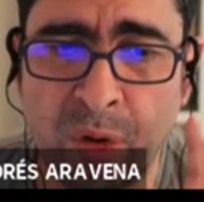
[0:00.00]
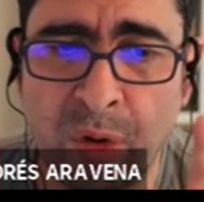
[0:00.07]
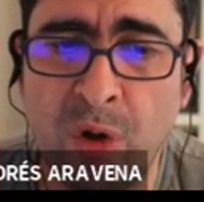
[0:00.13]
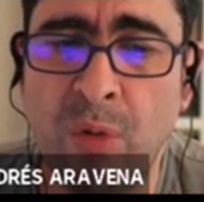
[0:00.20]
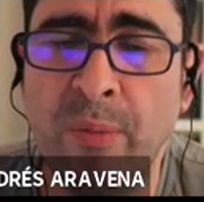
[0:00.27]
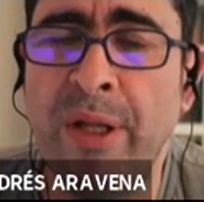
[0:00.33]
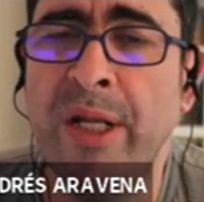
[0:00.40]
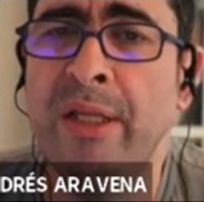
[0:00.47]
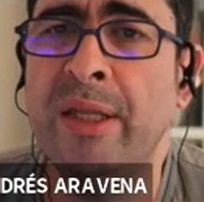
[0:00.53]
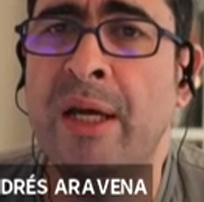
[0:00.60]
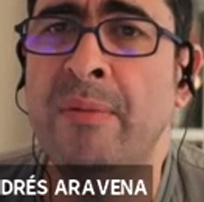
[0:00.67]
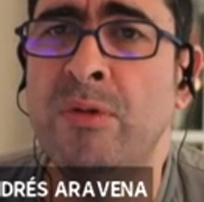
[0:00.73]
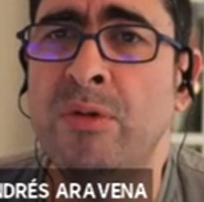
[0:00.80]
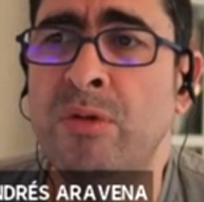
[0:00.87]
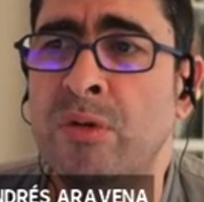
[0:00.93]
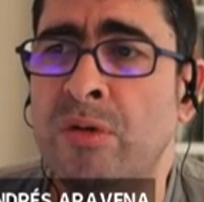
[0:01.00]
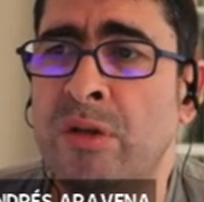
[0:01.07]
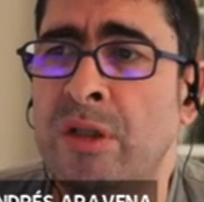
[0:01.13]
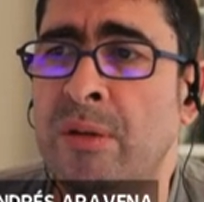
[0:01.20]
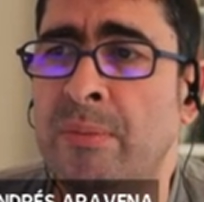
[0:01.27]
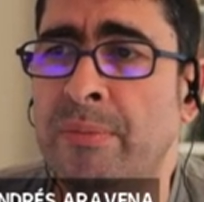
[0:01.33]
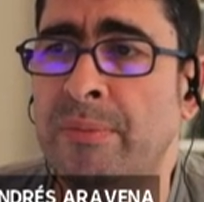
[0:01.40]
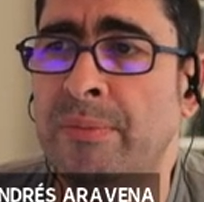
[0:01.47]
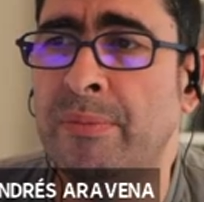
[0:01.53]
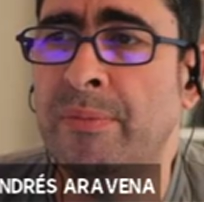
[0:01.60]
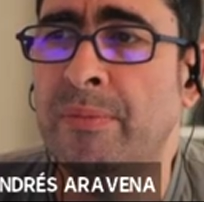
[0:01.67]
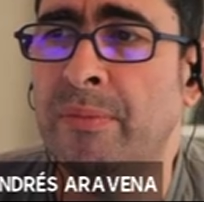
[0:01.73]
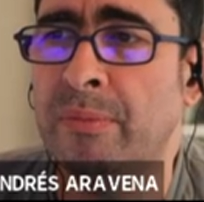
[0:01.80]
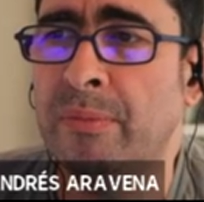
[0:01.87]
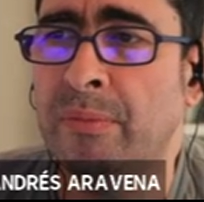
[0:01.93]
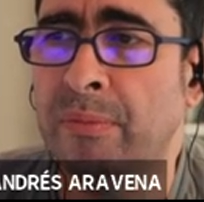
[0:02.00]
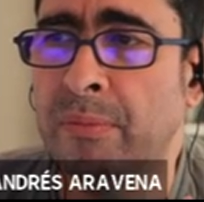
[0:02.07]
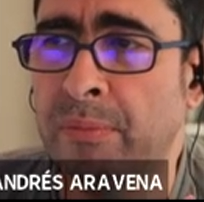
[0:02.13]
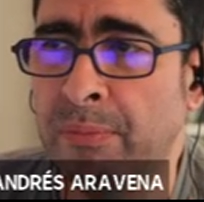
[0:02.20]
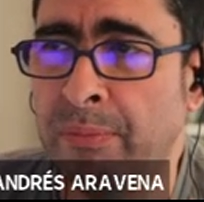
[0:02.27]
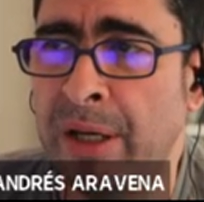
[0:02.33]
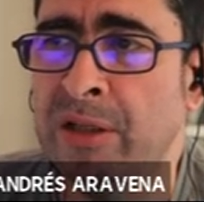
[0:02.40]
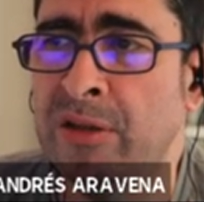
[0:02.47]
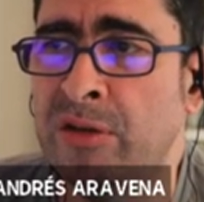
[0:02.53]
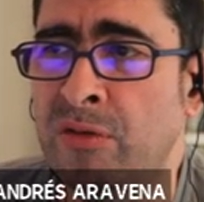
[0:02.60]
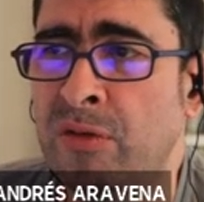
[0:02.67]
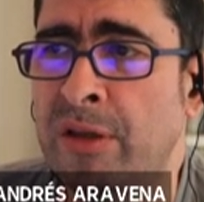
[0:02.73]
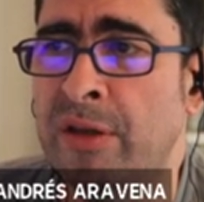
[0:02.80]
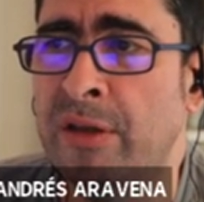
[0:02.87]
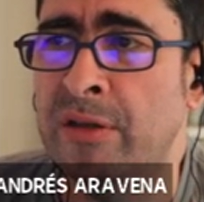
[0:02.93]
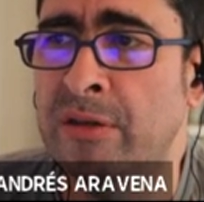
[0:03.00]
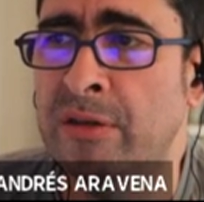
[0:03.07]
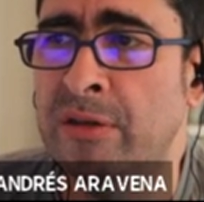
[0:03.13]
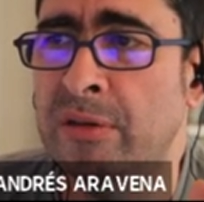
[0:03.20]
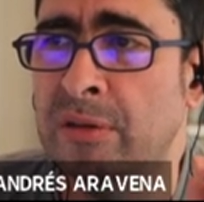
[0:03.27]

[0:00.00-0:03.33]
how many times you see pairs of letters.